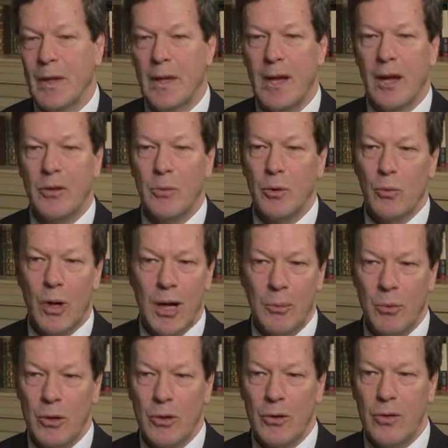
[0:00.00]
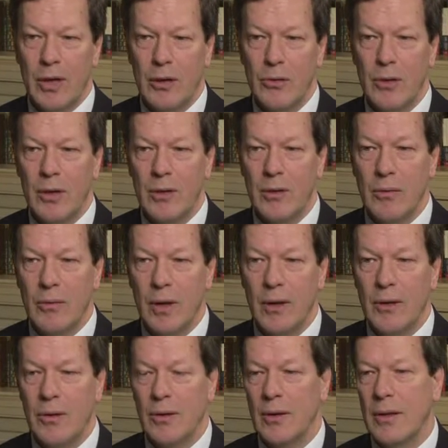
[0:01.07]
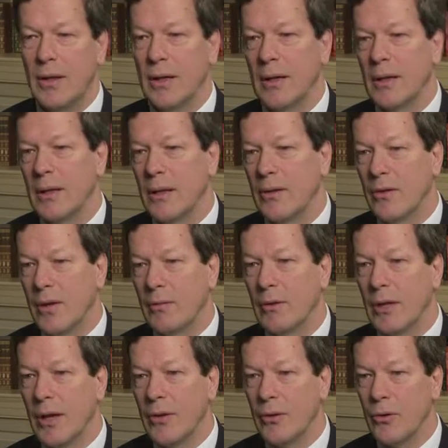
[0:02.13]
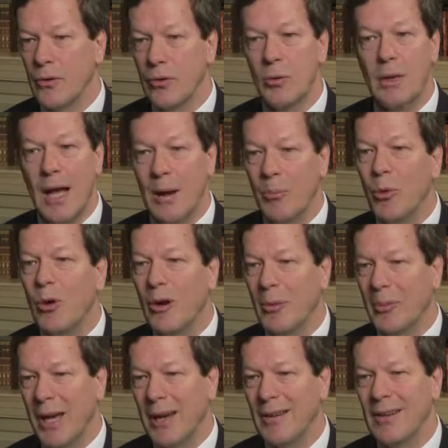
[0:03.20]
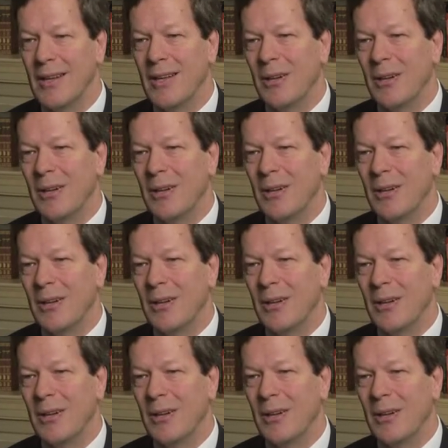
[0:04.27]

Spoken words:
Caspar Weinberger, Secretary of Defense, and several others knew a lot more about